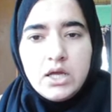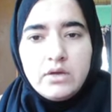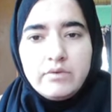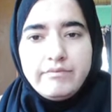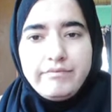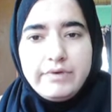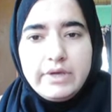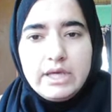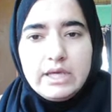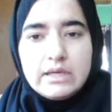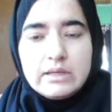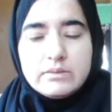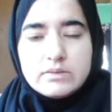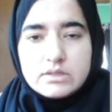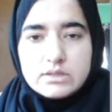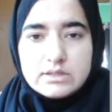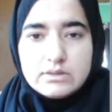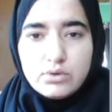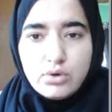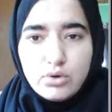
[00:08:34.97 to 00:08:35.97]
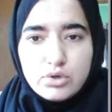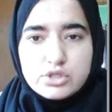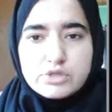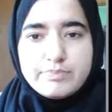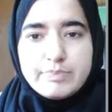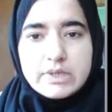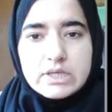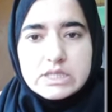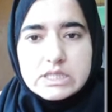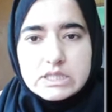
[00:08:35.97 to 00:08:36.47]
we those
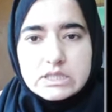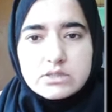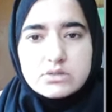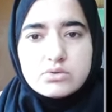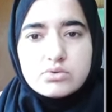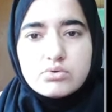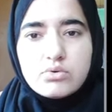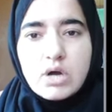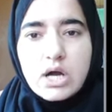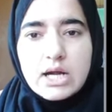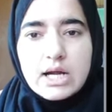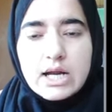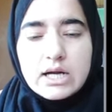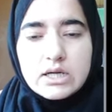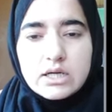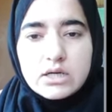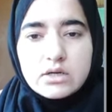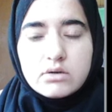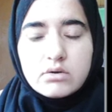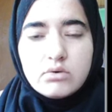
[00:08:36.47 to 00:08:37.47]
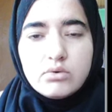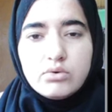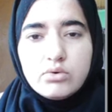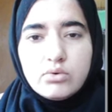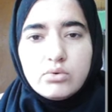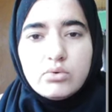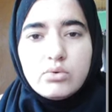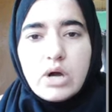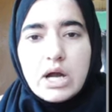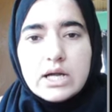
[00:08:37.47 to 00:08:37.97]
persons who
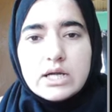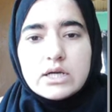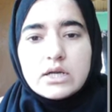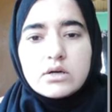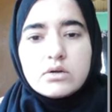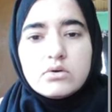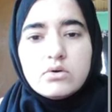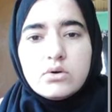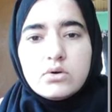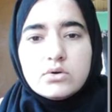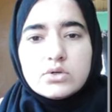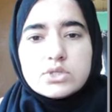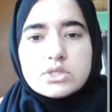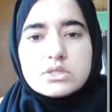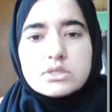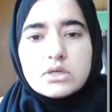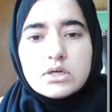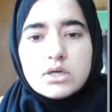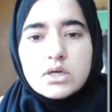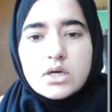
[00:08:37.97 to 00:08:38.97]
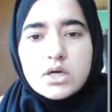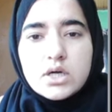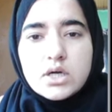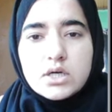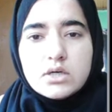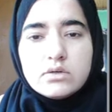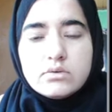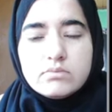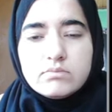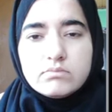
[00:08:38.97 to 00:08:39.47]
undergoes
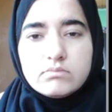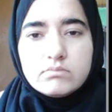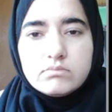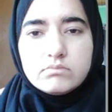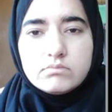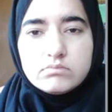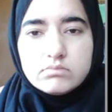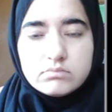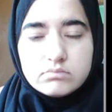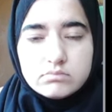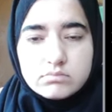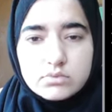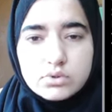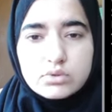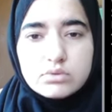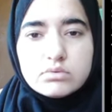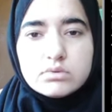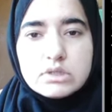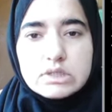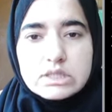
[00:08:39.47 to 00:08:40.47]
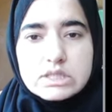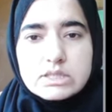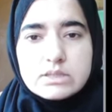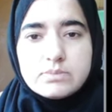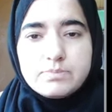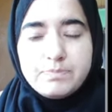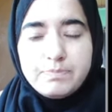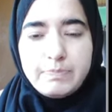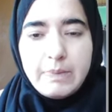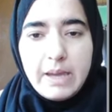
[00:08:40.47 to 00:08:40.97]
through this
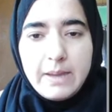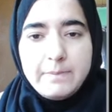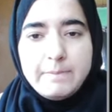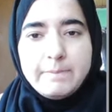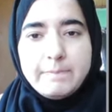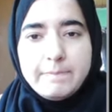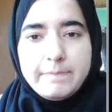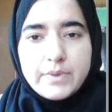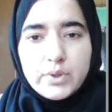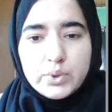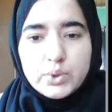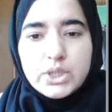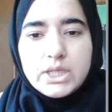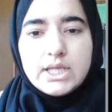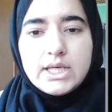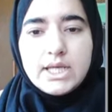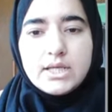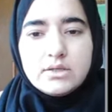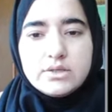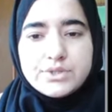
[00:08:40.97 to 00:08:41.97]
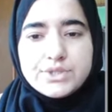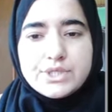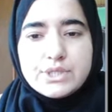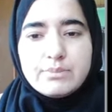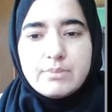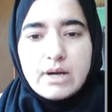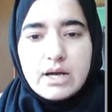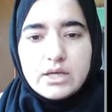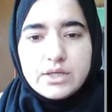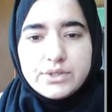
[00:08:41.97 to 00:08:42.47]
PEM, protein energy
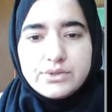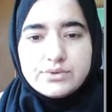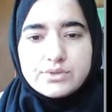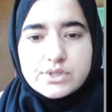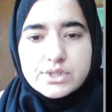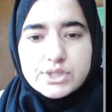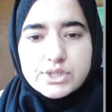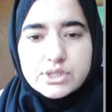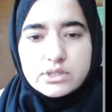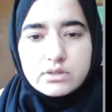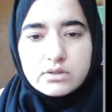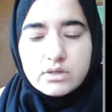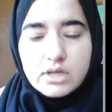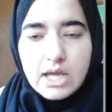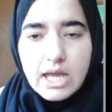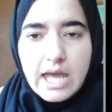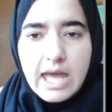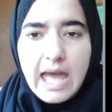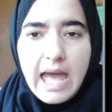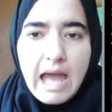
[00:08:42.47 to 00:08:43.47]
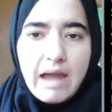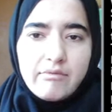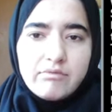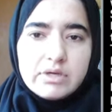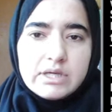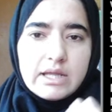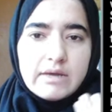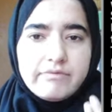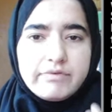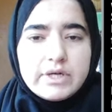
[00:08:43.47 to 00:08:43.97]
malnutrition,
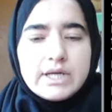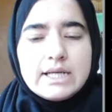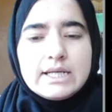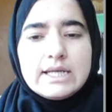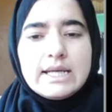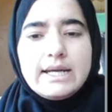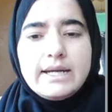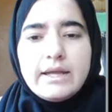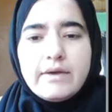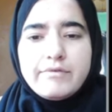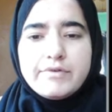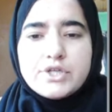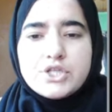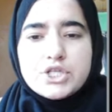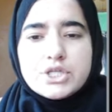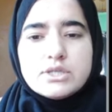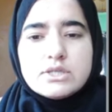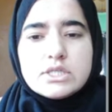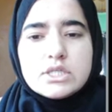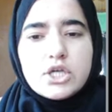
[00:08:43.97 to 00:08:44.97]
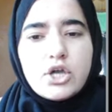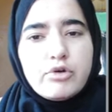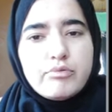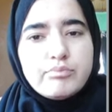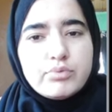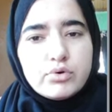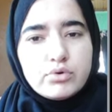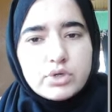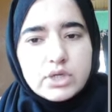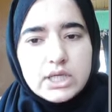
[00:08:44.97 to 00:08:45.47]
have definitely deficiency of
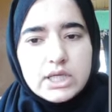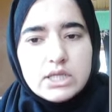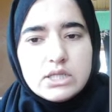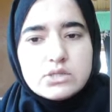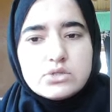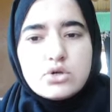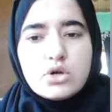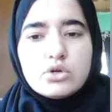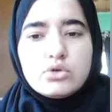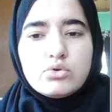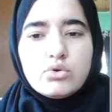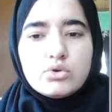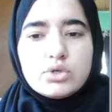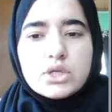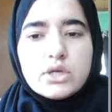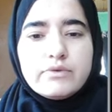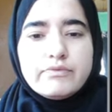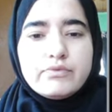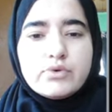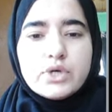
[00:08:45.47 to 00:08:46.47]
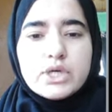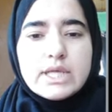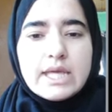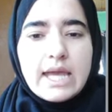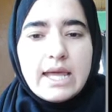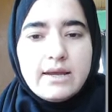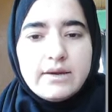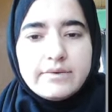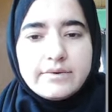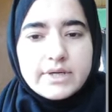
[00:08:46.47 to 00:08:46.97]
proteins or total food
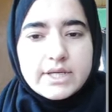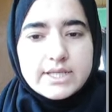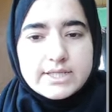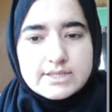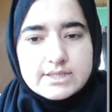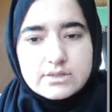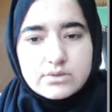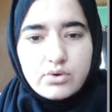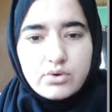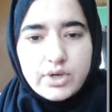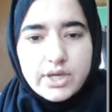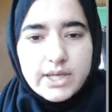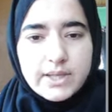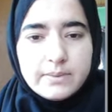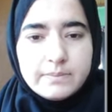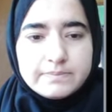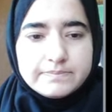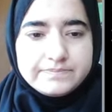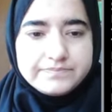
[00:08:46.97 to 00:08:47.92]
calories. Okay,